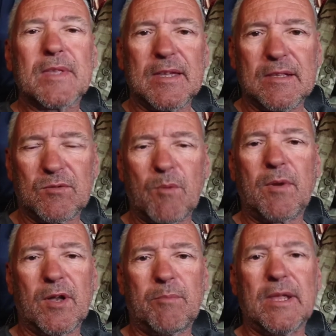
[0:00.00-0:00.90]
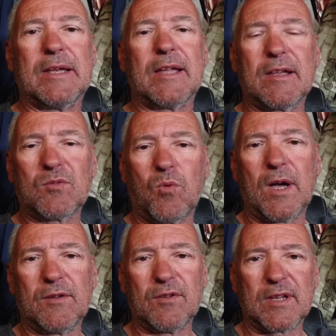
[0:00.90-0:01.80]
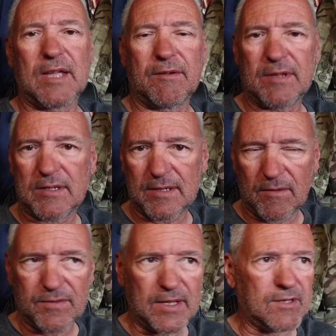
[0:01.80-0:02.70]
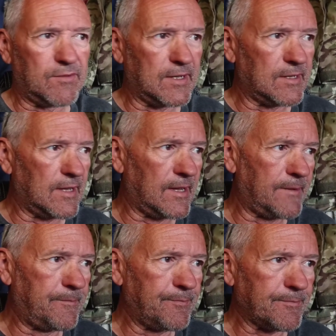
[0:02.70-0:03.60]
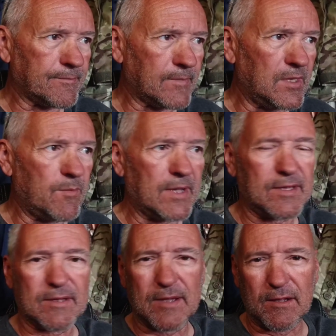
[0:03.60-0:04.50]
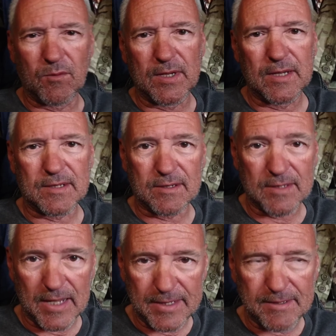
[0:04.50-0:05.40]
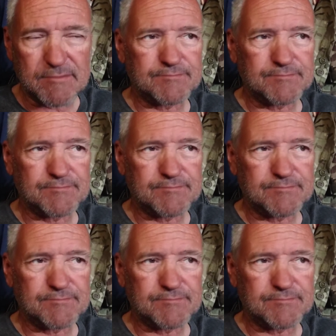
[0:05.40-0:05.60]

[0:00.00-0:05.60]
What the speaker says: into a monoplane. Nice wide undercarriage, self-centering pneumatic tailwheel, as I said.